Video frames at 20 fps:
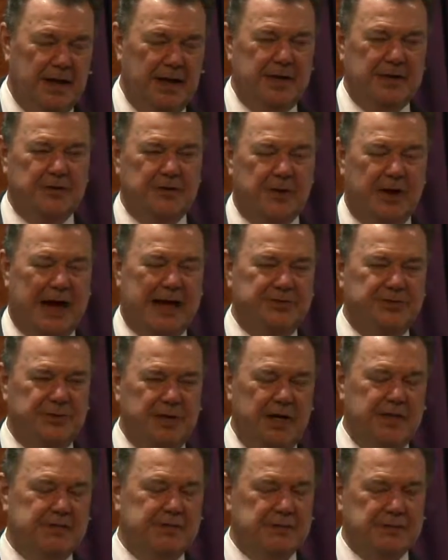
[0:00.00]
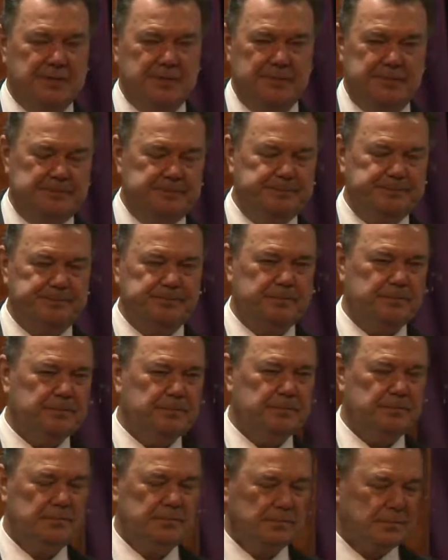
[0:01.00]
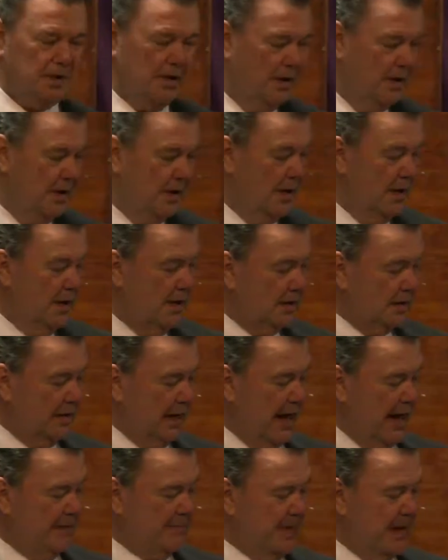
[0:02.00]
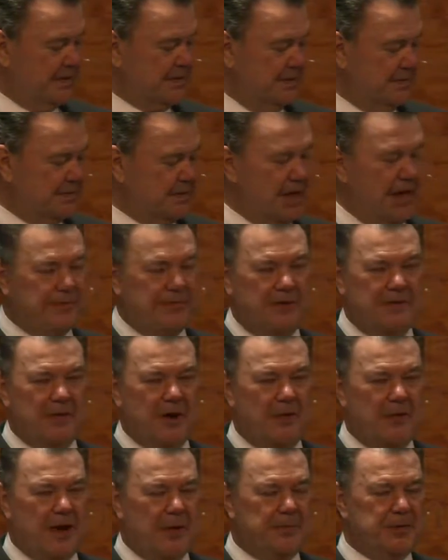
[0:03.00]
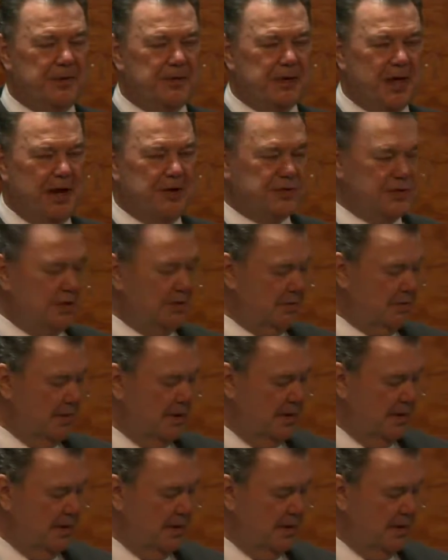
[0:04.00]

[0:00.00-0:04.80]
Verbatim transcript: in Christ Jesus. God makes himself of no reputation,